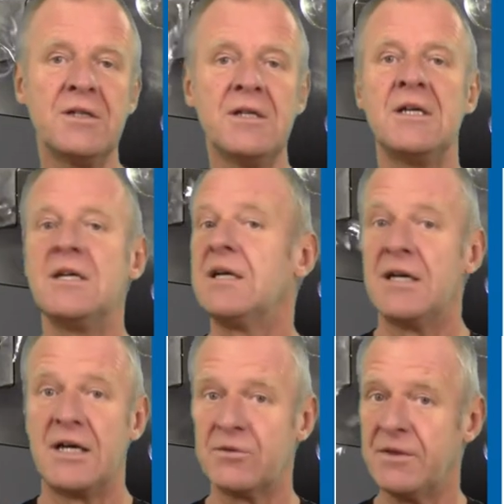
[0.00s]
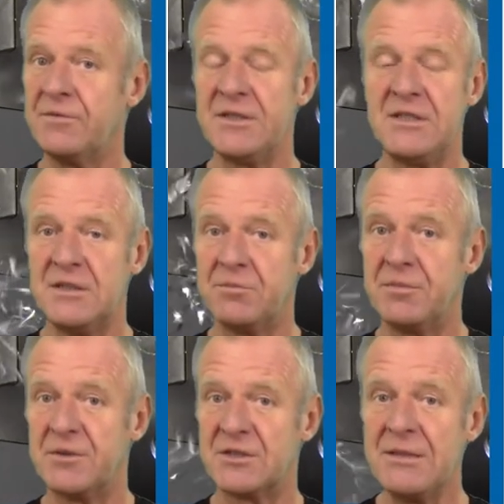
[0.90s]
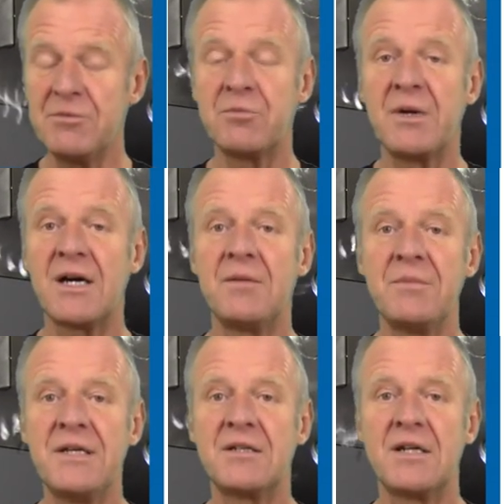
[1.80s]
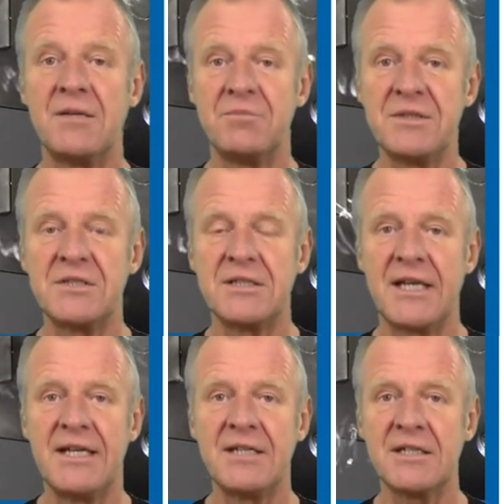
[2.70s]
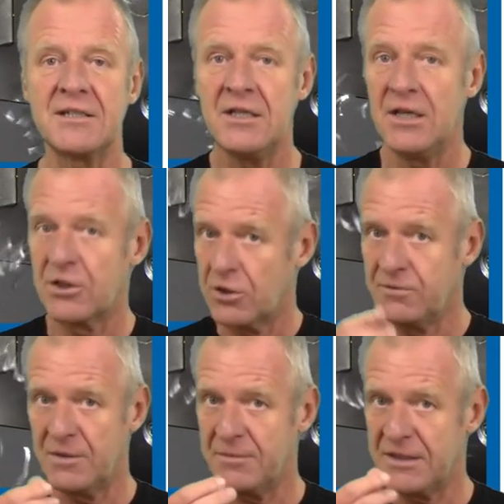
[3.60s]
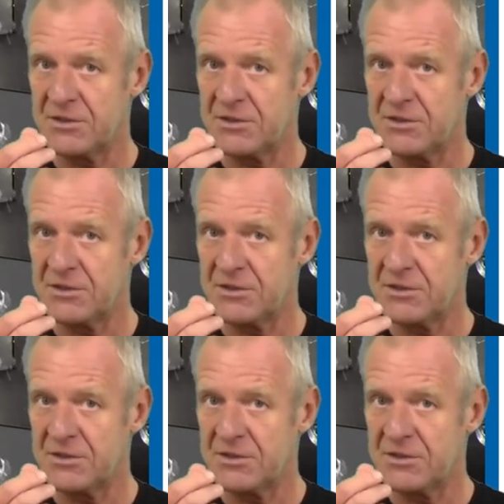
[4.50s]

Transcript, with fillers: If we change the operating parameters just a bit, we can sometimes produce